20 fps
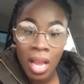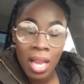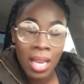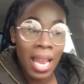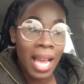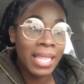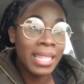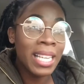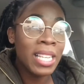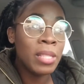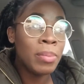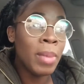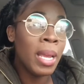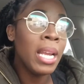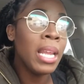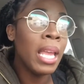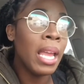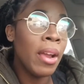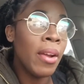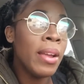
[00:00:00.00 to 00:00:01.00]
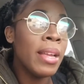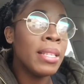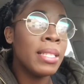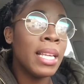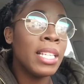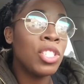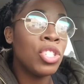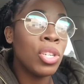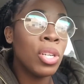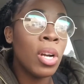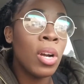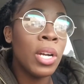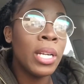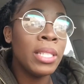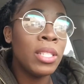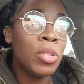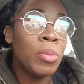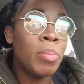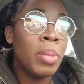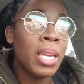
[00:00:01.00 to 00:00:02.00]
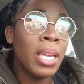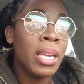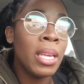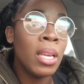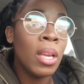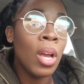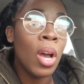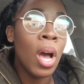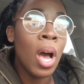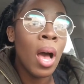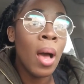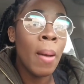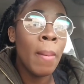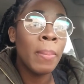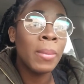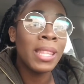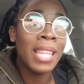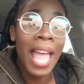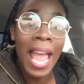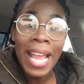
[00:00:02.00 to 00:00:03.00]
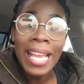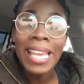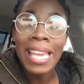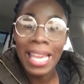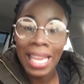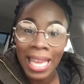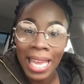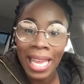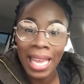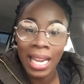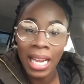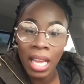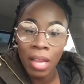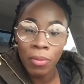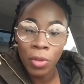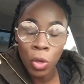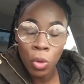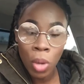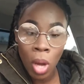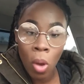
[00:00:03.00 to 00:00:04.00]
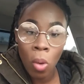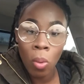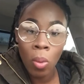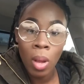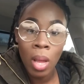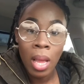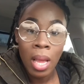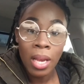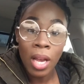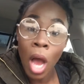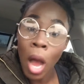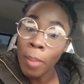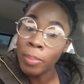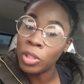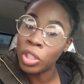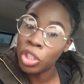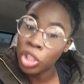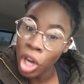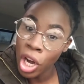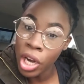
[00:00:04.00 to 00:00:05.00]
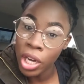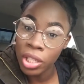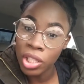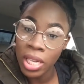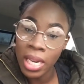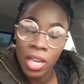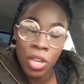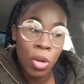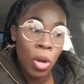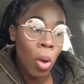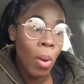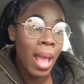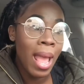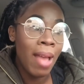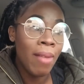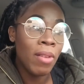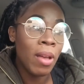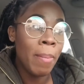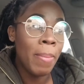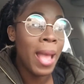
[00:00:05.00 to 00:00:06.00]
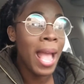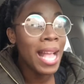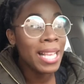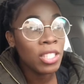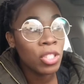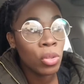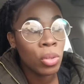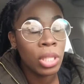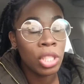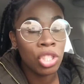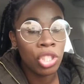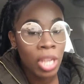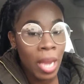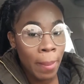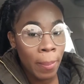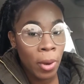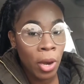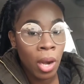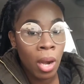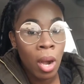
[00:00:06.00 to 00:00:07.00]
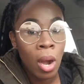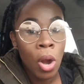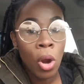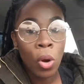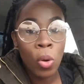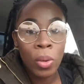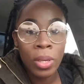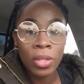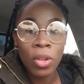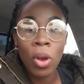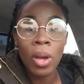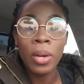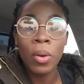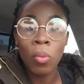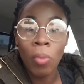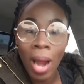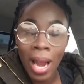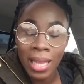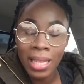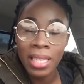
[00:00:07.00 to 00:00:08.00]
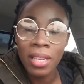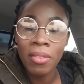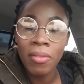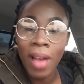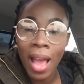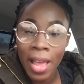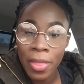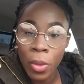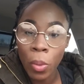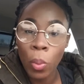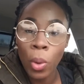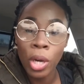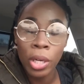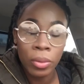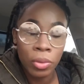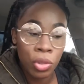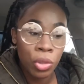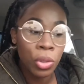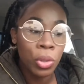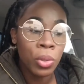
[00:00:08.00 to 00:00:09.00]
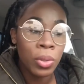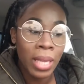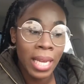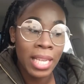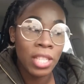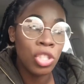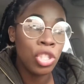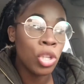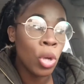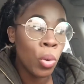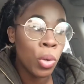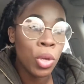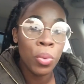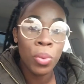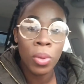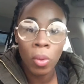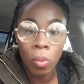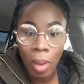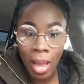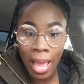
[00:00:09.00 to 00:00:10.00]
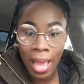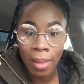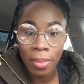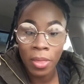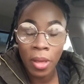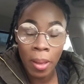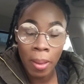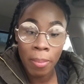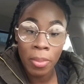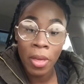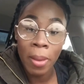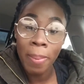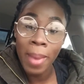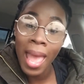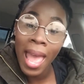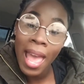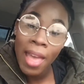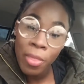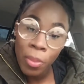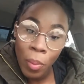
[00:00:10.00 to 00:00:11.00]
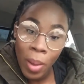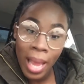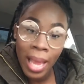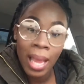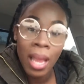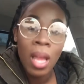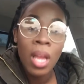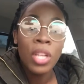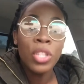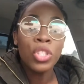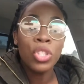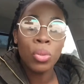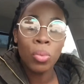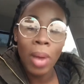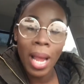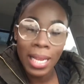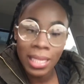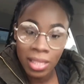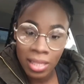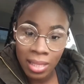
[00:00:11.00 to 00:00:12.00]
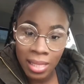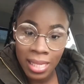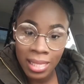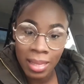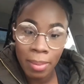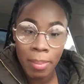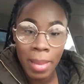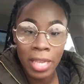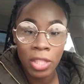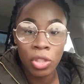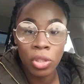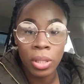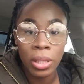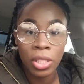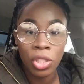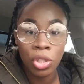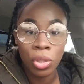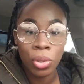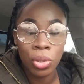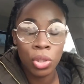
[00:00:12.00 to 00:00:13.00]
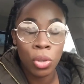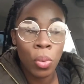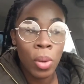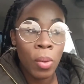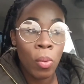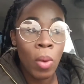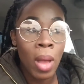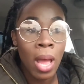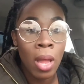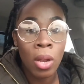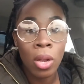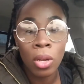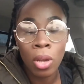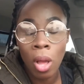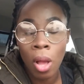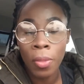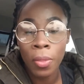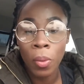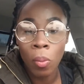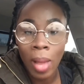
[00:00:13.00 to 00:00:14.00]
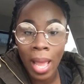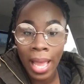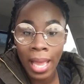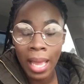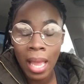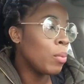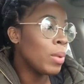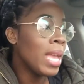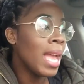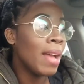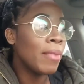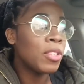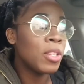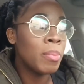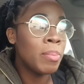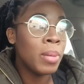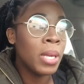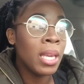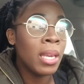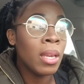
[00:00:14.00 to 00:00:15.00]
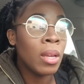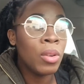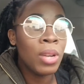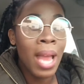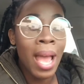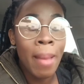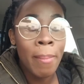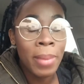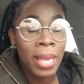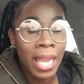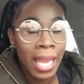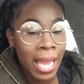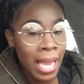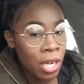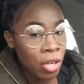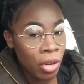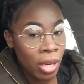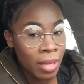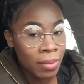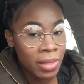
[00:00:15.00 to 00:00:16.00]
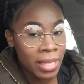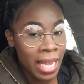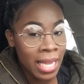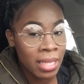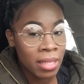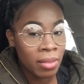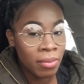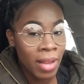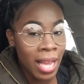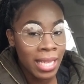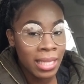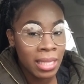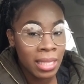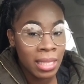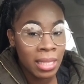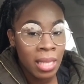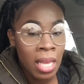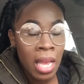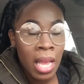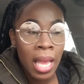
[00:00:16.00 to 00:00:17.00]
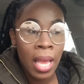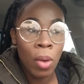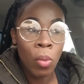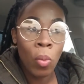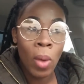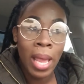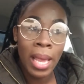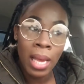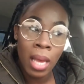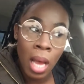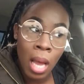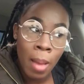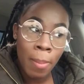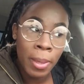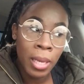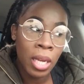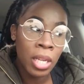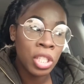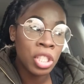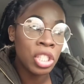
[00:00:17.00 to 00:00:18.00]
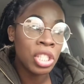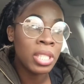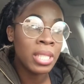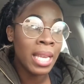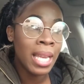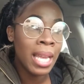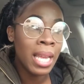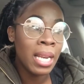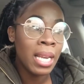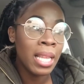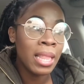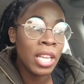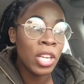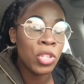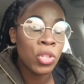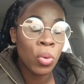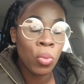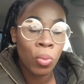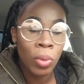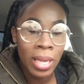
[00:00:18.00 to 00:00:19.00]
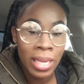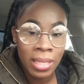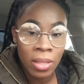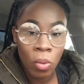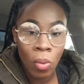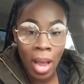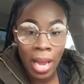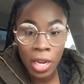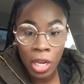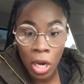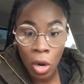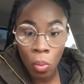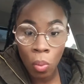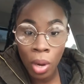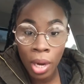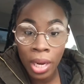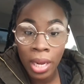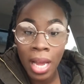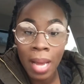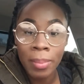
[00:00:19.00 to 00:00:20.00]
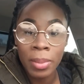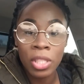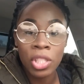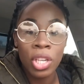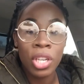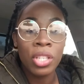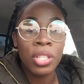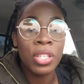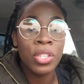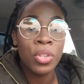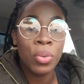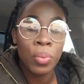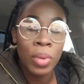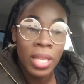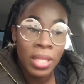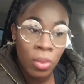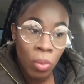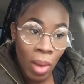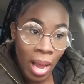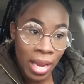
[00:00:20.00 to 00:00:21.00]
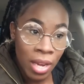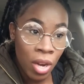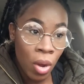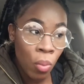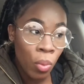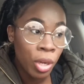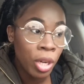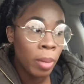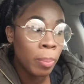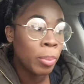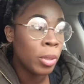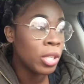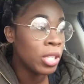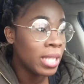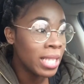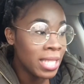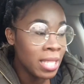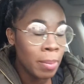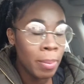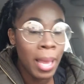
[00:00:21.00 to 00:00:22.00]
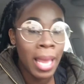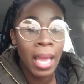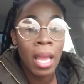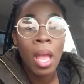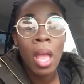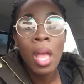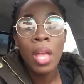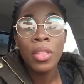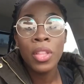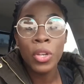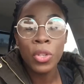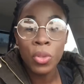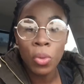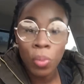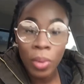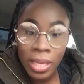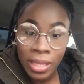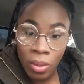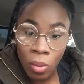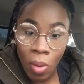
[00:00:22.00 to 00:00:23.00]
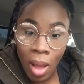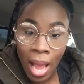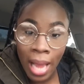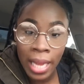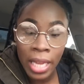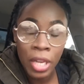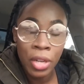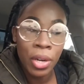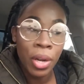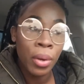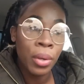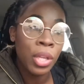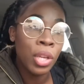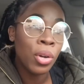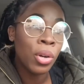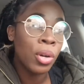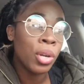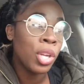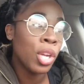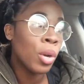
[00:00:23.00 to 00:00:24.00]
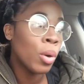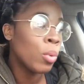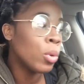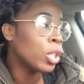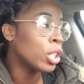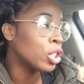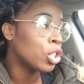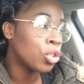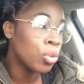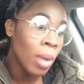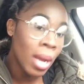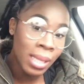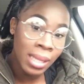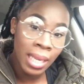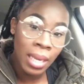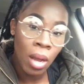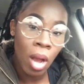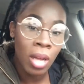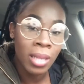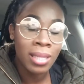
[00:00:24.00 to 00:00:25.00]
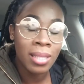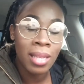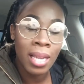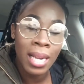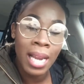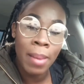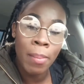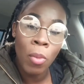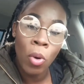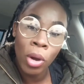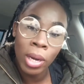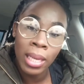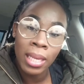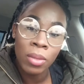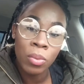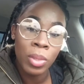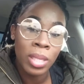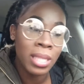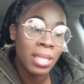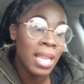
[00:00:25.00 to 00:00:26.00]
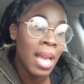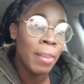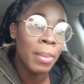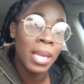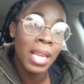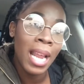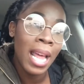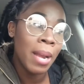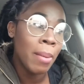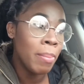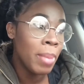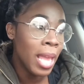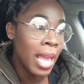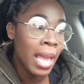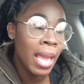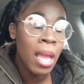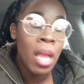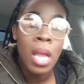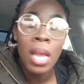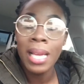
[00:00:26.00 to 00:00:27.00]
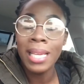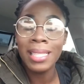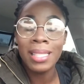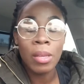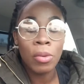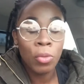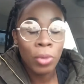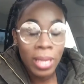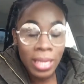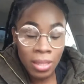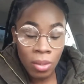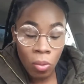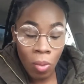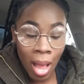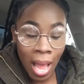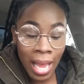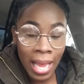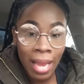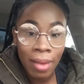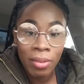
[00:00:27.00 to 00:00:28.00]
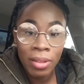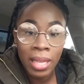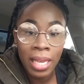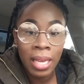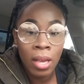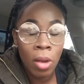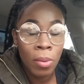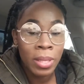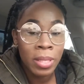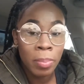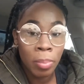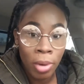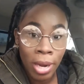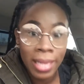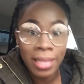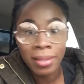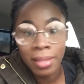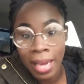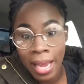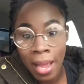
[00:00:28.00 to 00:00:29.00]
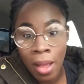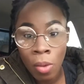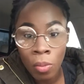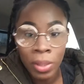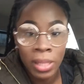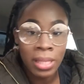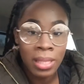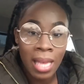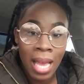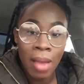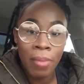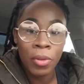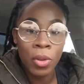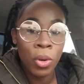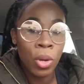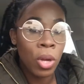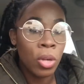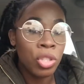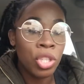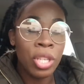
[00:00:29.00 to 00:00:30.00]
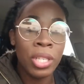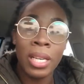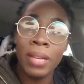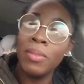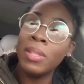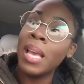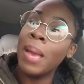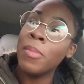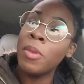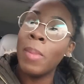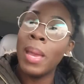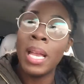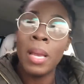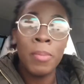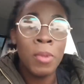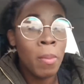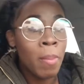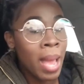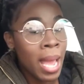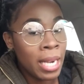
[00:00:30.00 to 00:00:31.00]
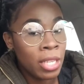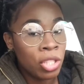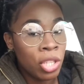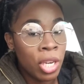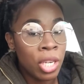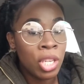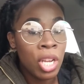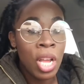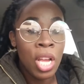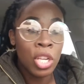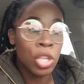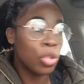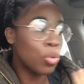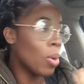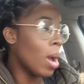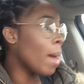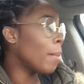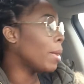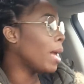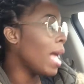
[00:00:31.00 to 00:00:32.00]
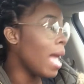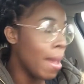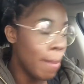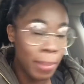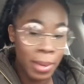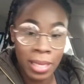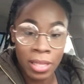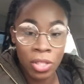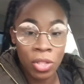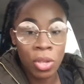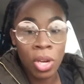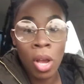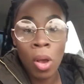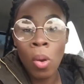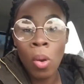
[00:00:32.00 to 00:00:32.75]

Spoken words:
Like, there's many areas that you're going to be lacking in if you don't come to church, and you don't have a pastor or a shepherd who is going to rightly divide the word of truth and show the pathway to righteousness, and make sure that you're doing well along the way. We have to not be ignorant of Satan's devices, and wake up and understand that there's a reason why you don't want to come to church. There's a reason why you don't want to participate. There's a reason why, you're struggling on Sunday mornings when it's time to get out of bed. It's the reason why everything always breaks down when it's time for you to go to church. Every time you make up your mind to church, drama happens.